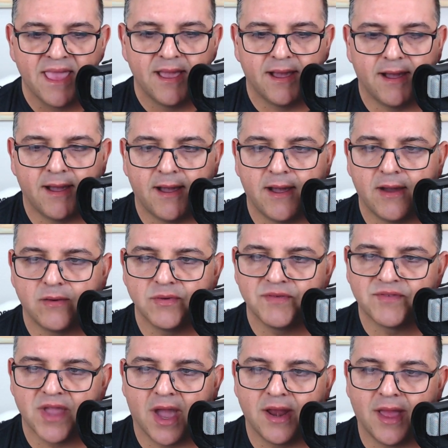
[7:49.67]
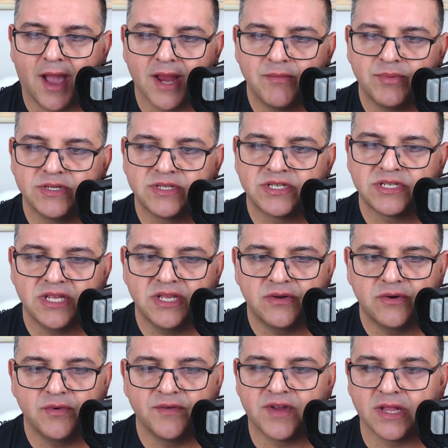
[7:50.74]
Uh, we've got Hybrid
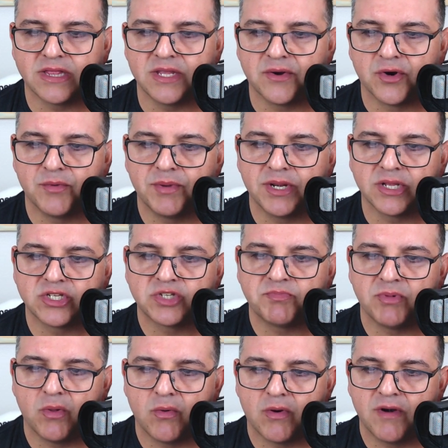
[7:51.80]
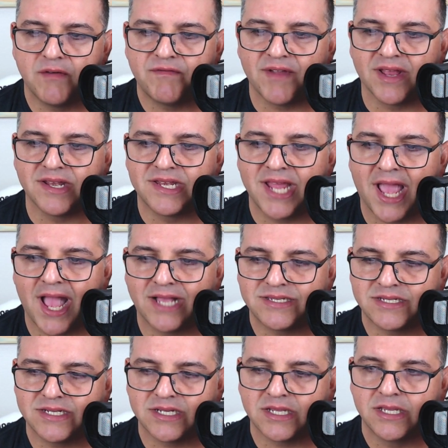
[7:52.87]
Steel, we've got the Urban Explorer,
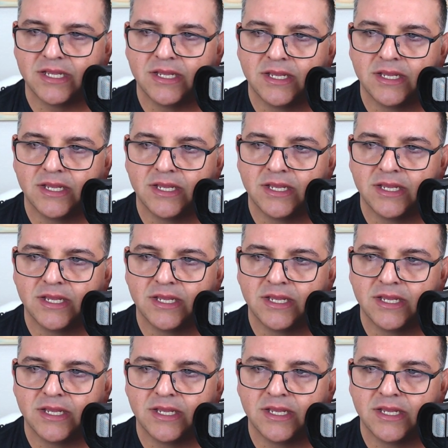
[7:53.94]
fantastic.